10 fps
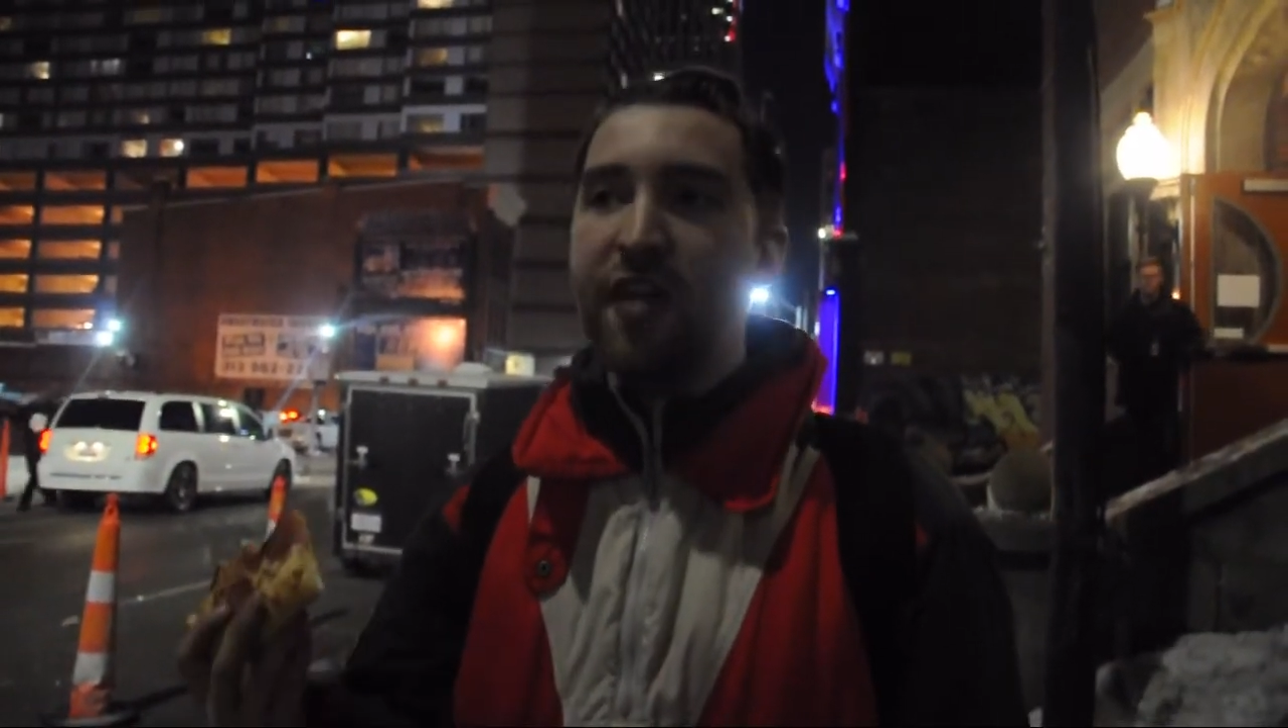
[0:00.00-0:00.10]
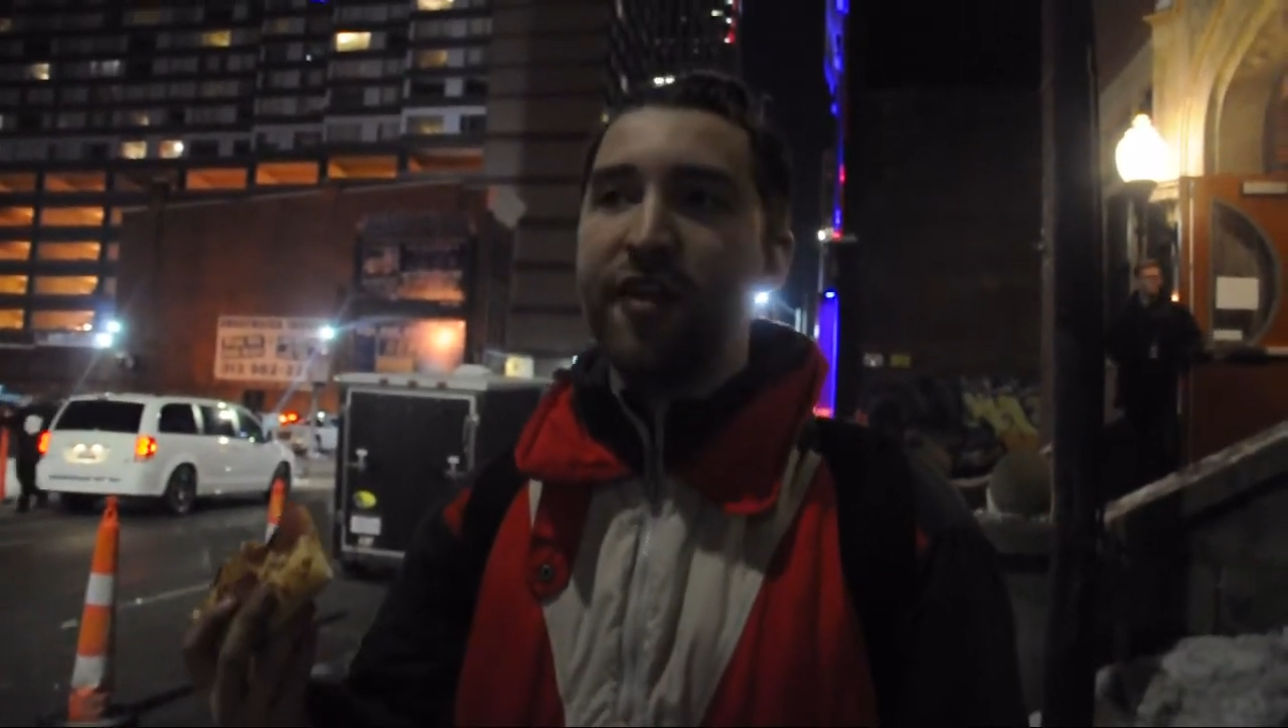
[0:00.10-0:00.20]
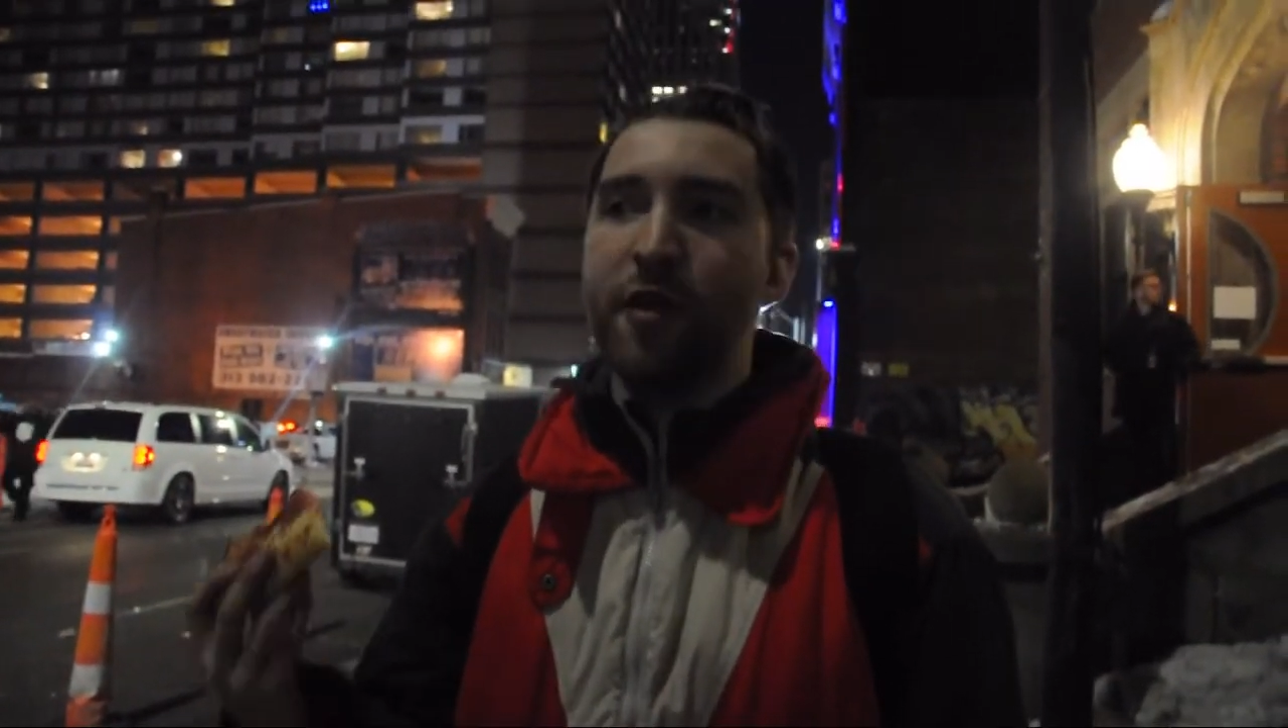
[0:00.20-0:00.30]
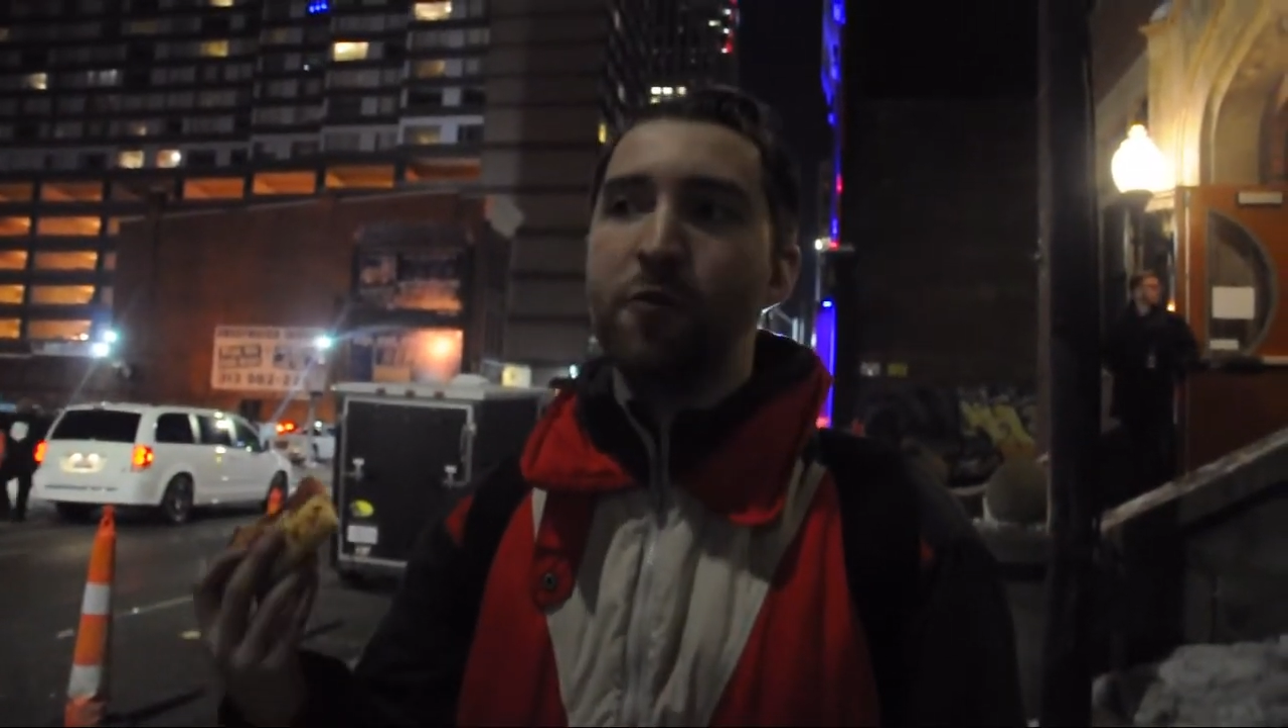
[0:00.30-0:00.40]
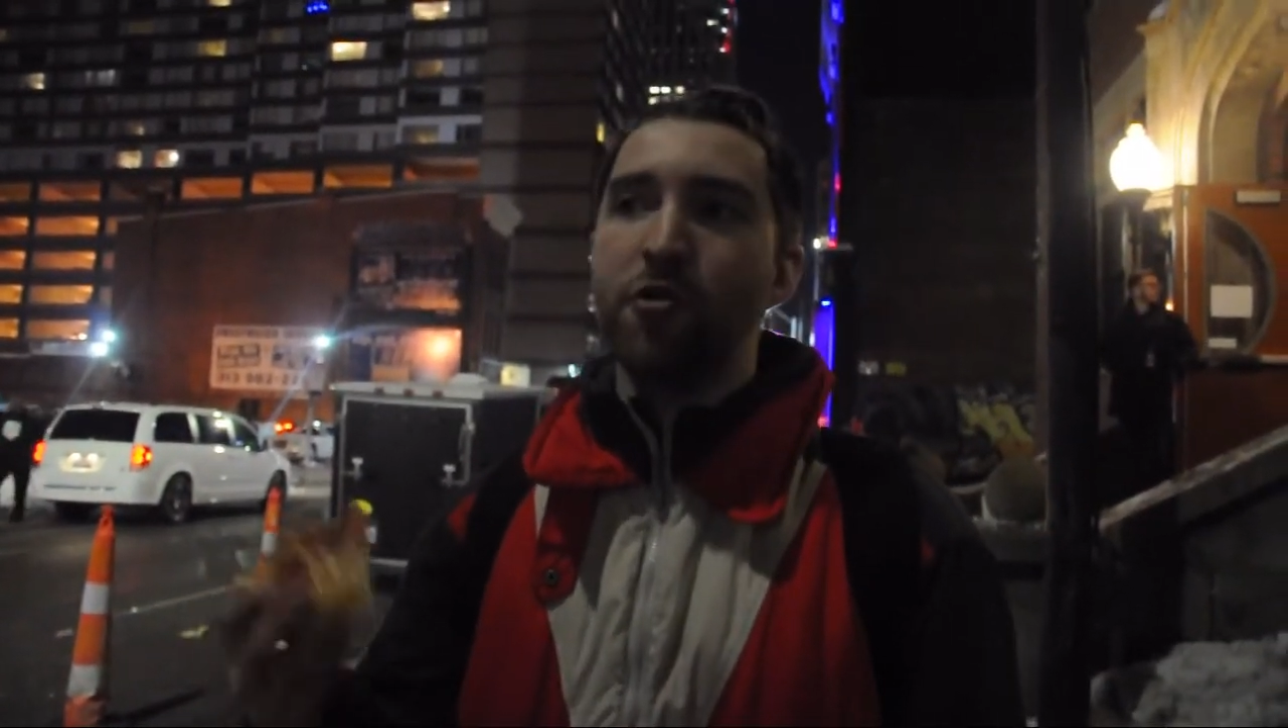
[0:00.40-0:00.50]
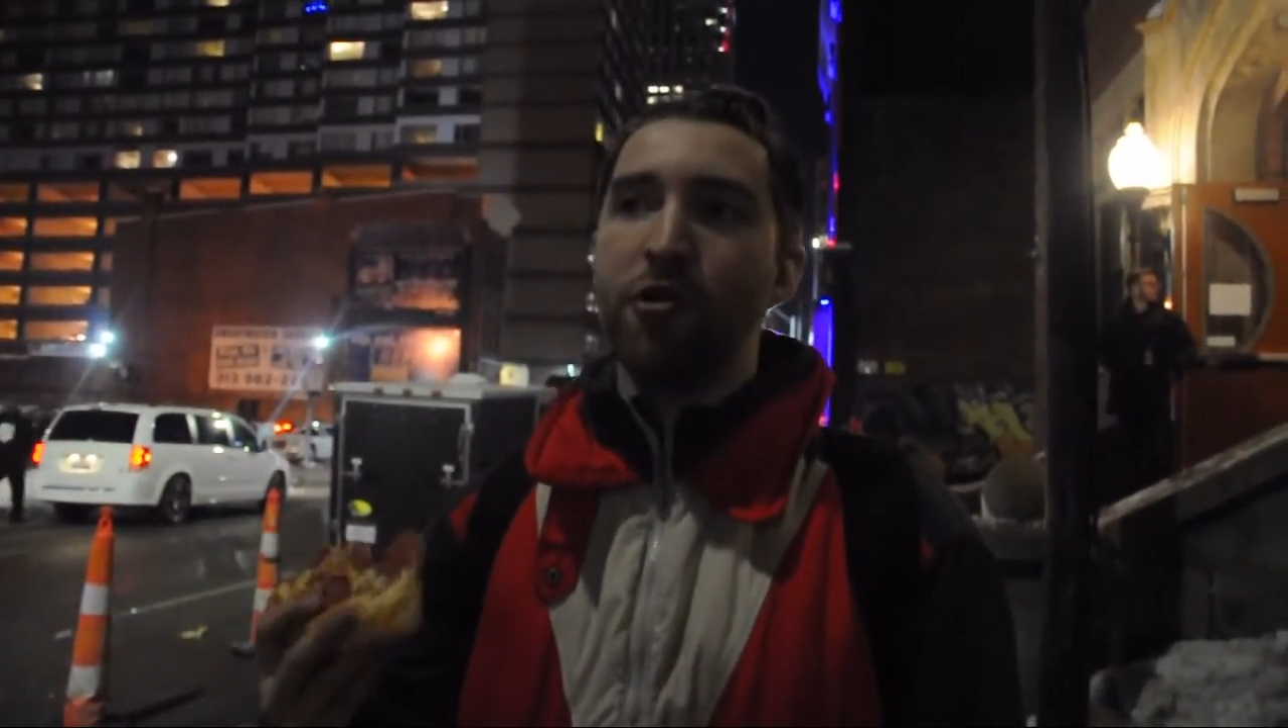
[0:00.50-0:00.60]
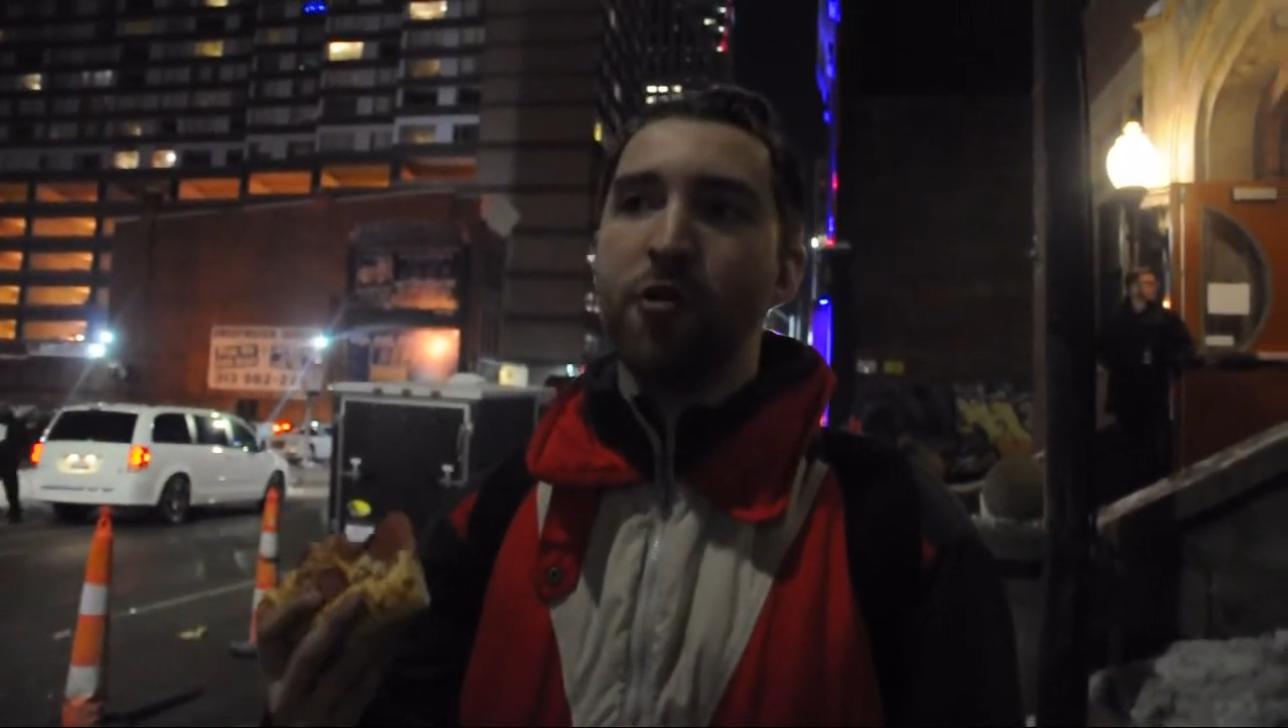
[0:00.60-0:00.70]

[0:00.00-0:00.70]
think it will grow